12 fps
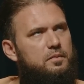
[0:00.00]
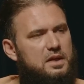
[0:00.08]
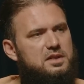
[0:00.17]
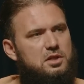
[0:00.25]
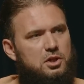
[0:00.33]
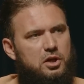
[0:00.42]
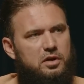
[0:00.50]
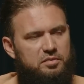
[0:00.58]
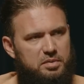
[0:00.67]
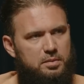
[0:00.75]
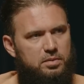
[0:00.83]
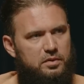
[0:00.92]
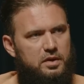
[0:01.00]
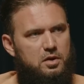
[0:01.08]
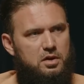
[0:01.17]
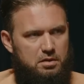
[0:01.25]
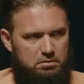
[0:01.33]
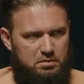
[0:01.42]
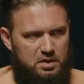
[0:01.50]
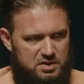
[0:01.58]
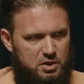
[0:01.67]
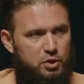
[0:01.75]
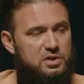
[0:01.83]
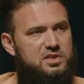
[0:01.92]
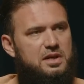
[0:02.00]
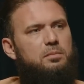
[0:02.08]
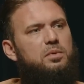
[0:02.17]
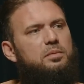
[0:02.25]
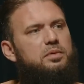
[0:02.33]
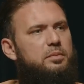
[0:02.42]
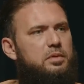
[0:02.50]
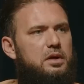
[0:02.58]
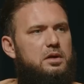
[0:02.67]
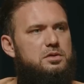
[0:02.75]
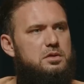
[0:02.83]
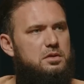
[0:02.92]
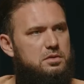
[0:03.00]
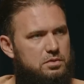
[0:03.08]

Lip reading: That's a lot of people that it's a good sample population